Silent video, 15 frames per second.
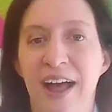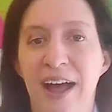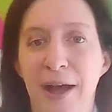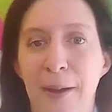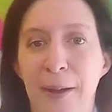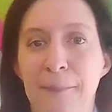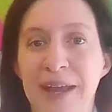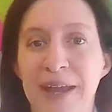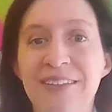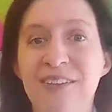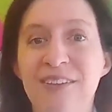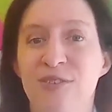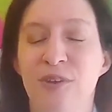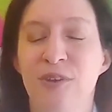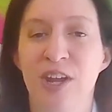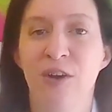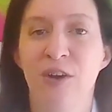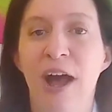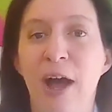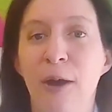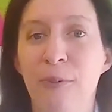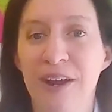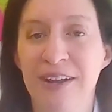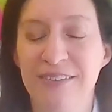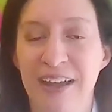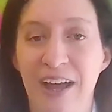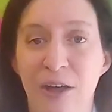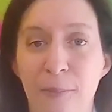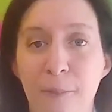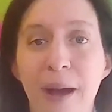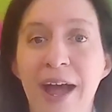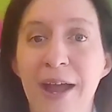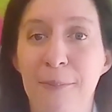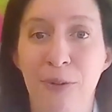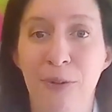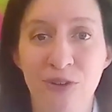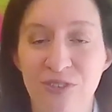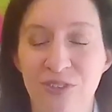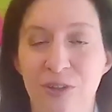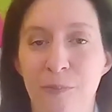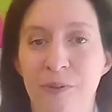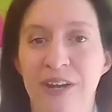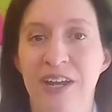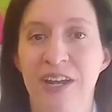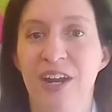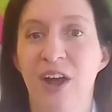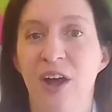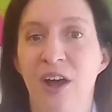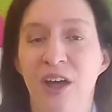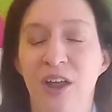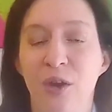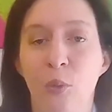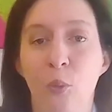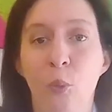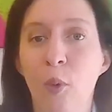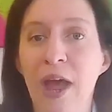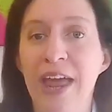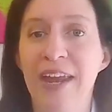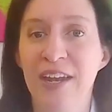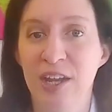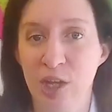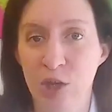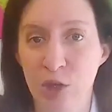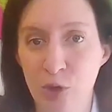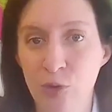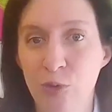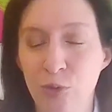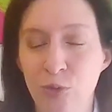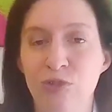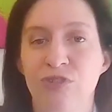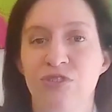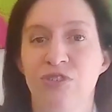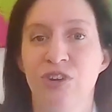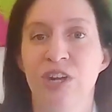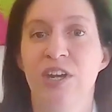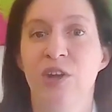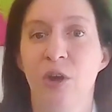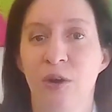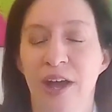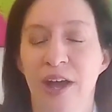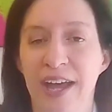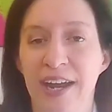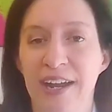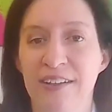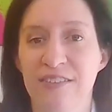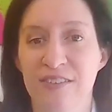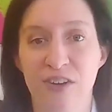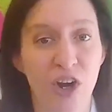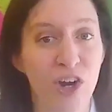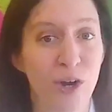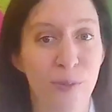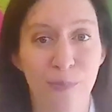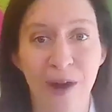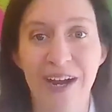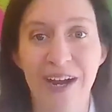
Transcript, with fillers: um, in this video, I'll break down my personal opinion on when you should go ahead and start your